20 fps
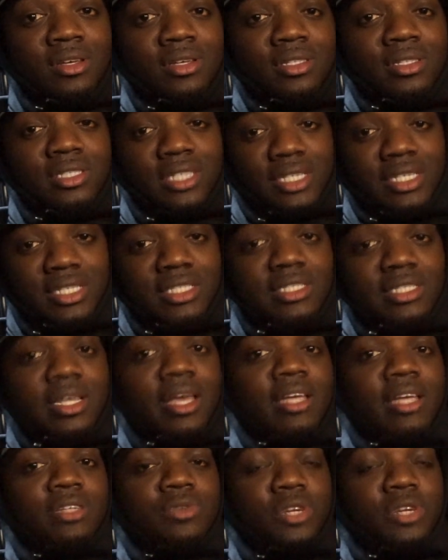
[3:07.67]
60
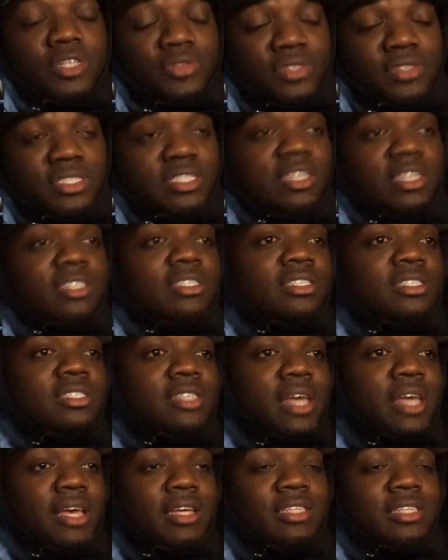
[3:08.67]
seconds. Rest for 60
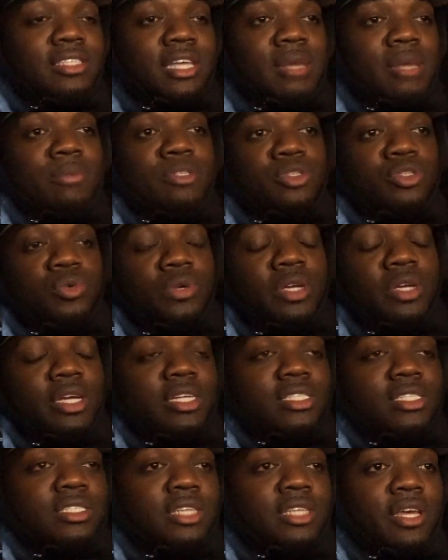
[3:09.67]
seconds in between
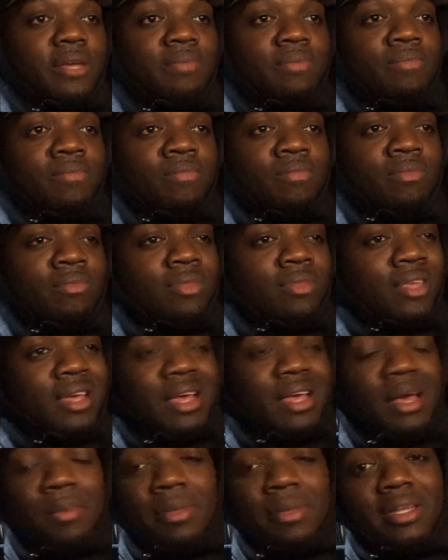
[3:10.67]
each set.
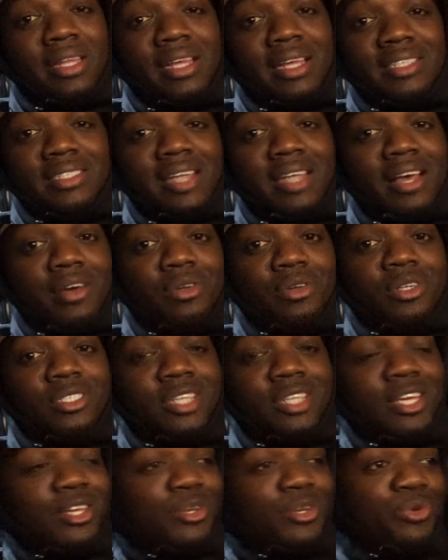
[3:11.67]
I mean, that's not going to
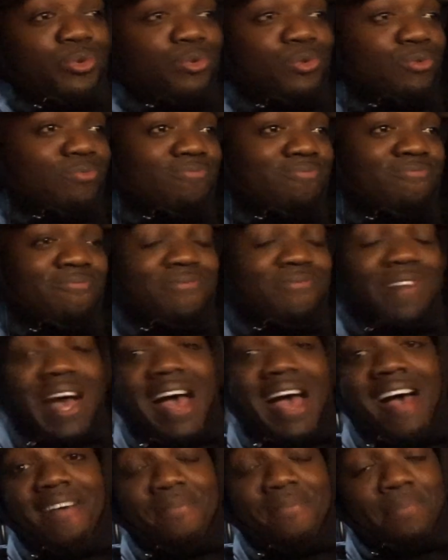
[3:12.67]
take you
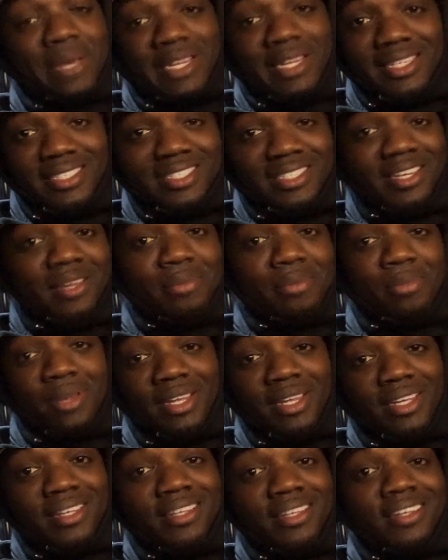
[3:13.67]
5 minutes to
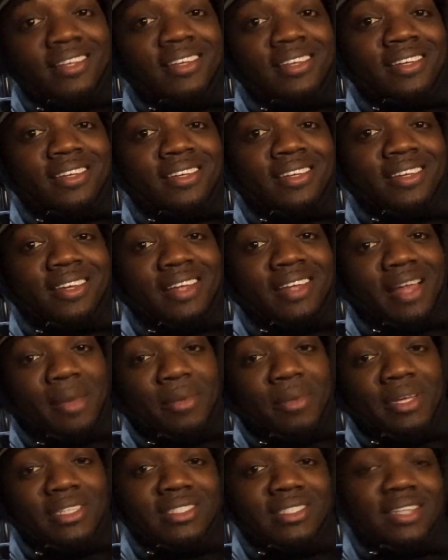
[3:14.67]
complete. I
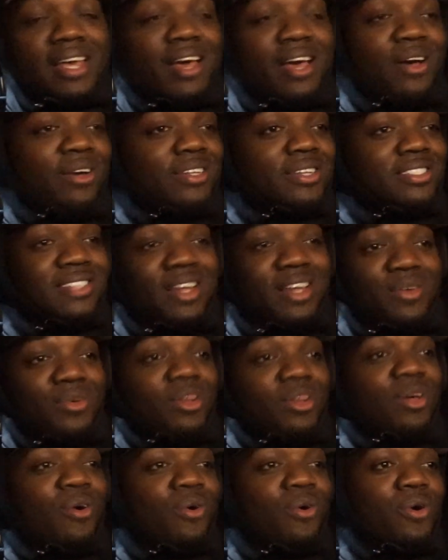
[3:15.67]
mean, it's not
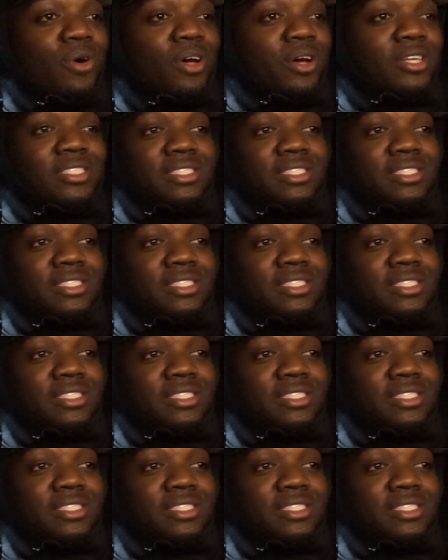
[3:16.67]
really hard.